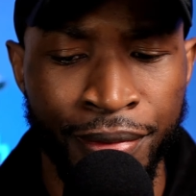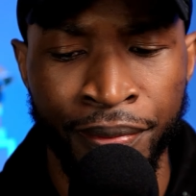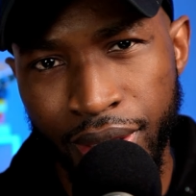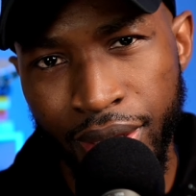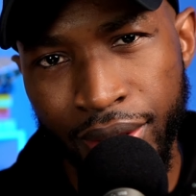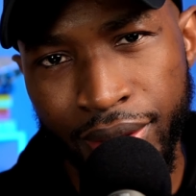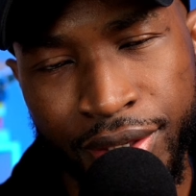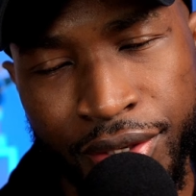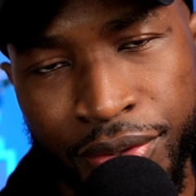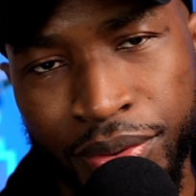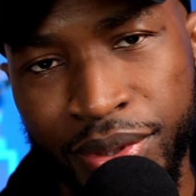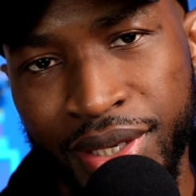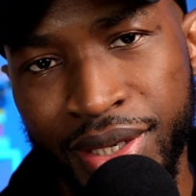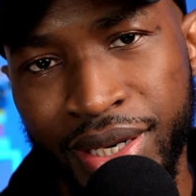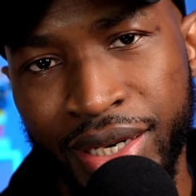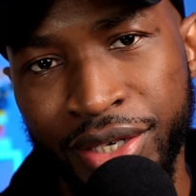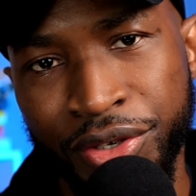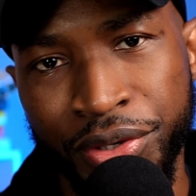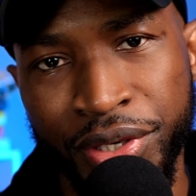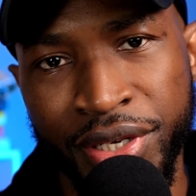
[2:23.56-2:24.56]
Now, this was an
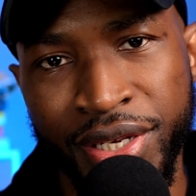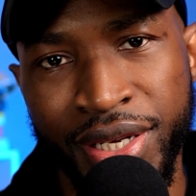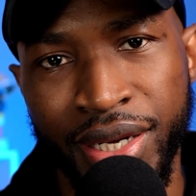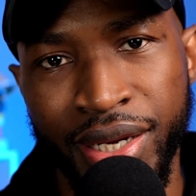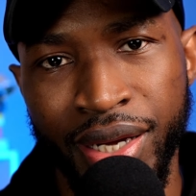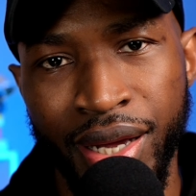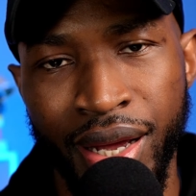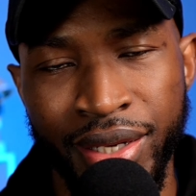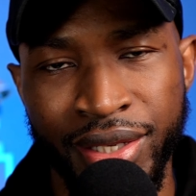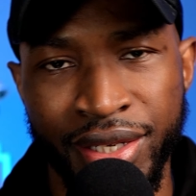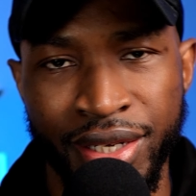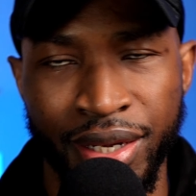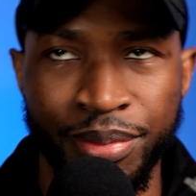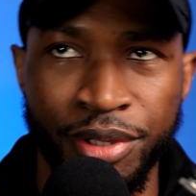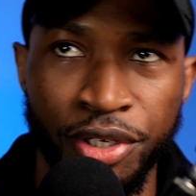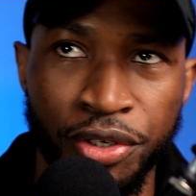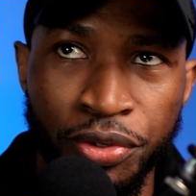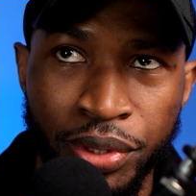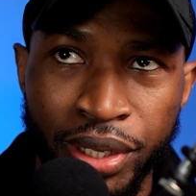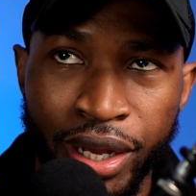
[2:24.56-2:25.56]
interesting concept
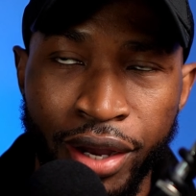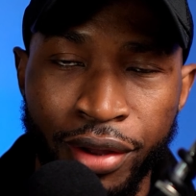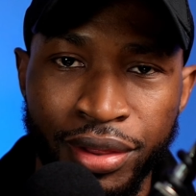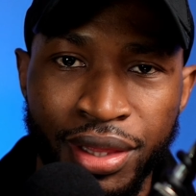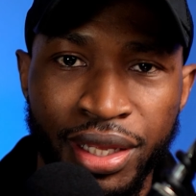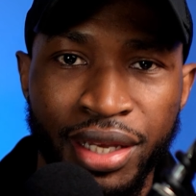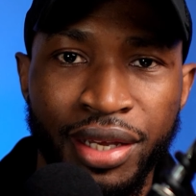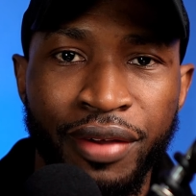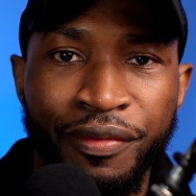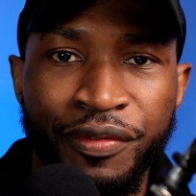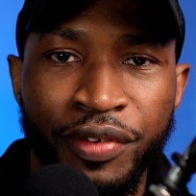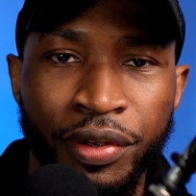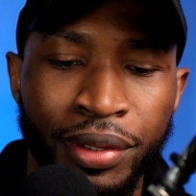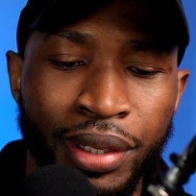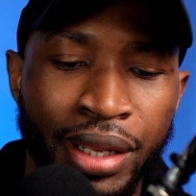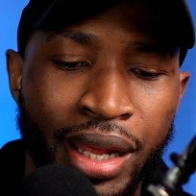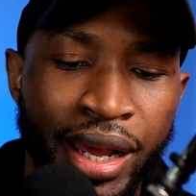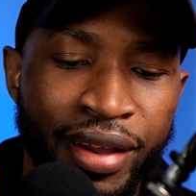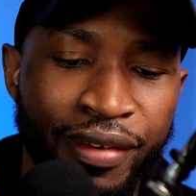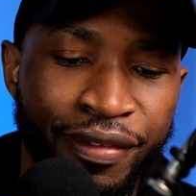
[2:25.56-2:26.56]
to now think of your
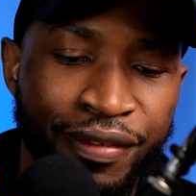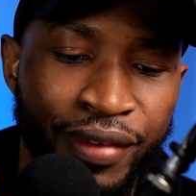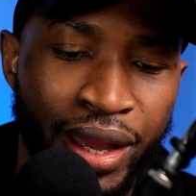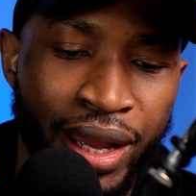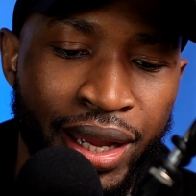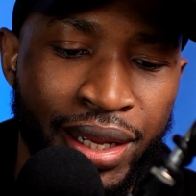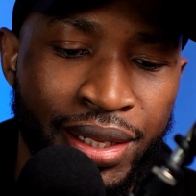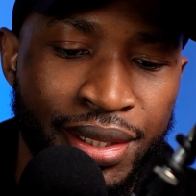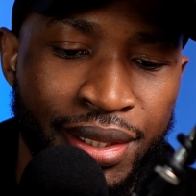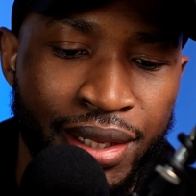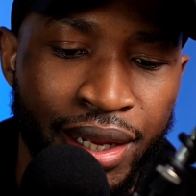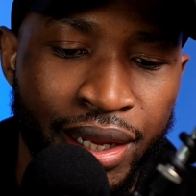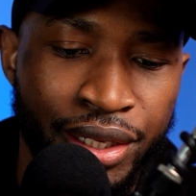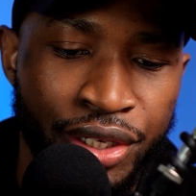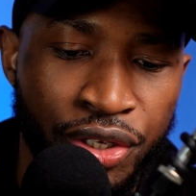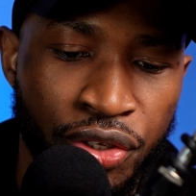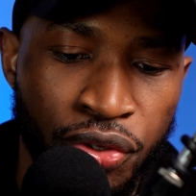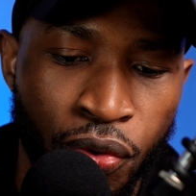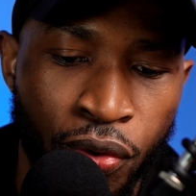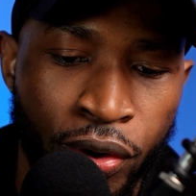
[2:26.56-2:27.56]
life as a
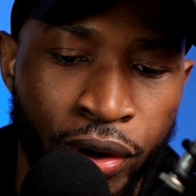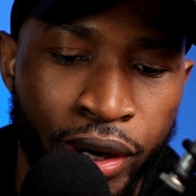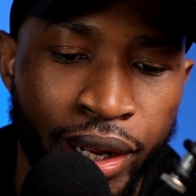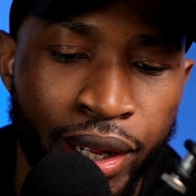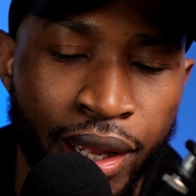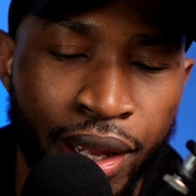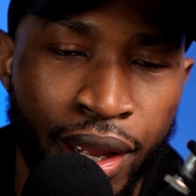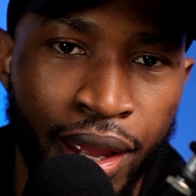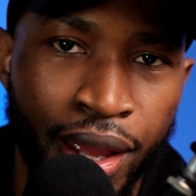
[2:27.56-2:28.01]
story